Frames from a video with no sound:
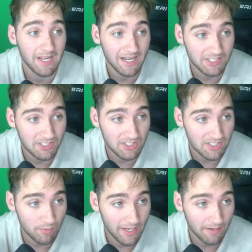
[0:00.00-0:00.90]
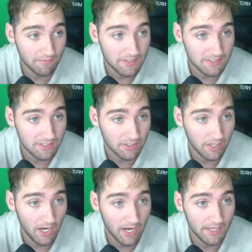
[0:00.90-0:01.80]
As you can see, we have this
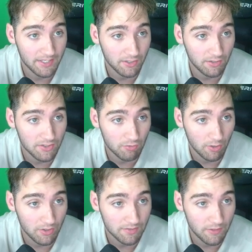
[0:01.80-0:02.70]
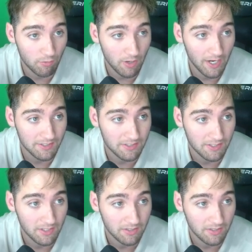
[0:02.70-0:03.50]
high here, this relative equal highs.